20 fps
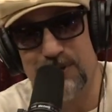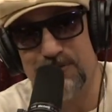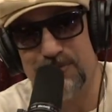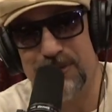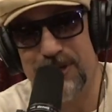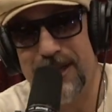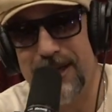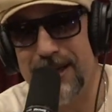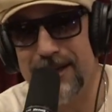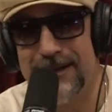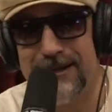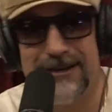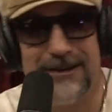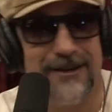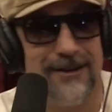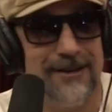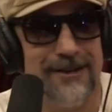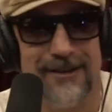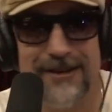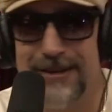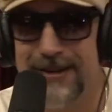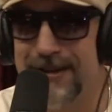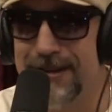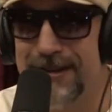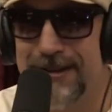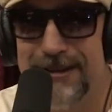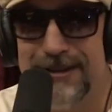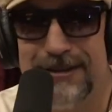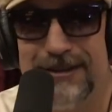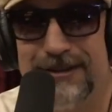played, and
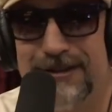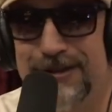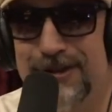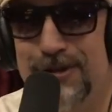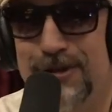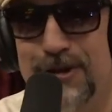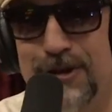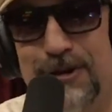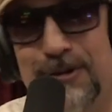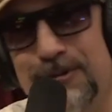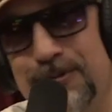you know